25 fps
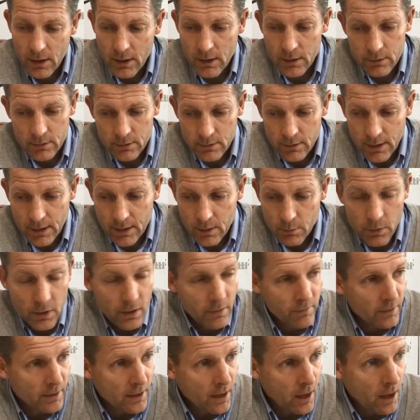And had a
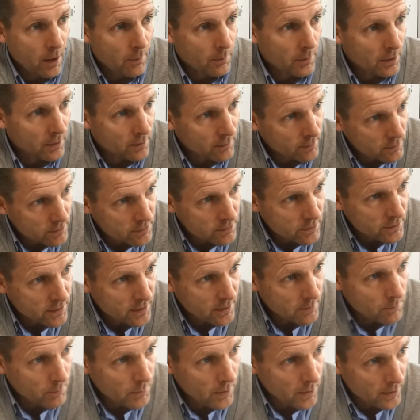bit of a go at me because I
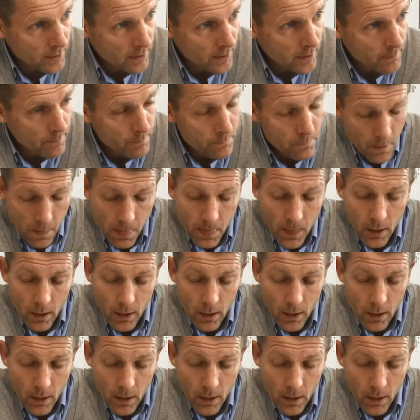didn't pick him.